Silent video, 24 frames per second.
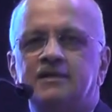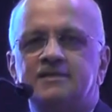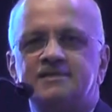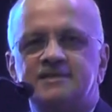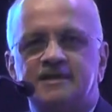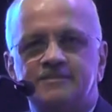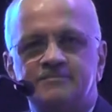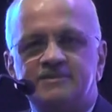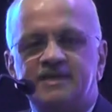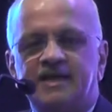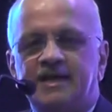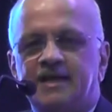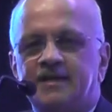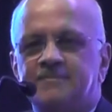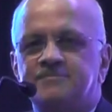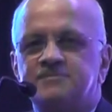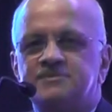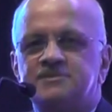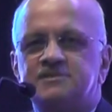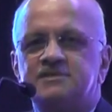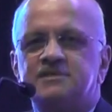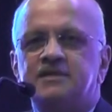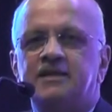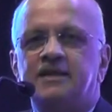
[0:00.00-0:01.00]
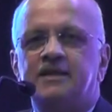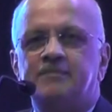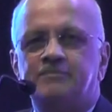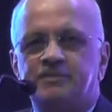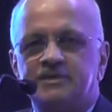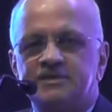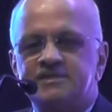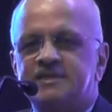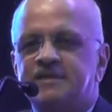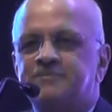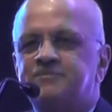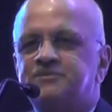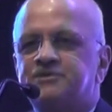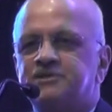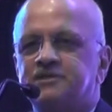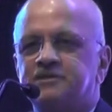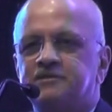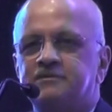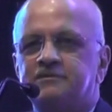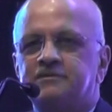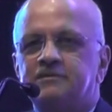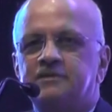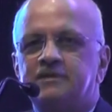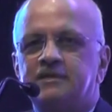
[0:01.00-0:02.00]
sometimes a
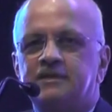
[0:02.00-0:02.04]
perception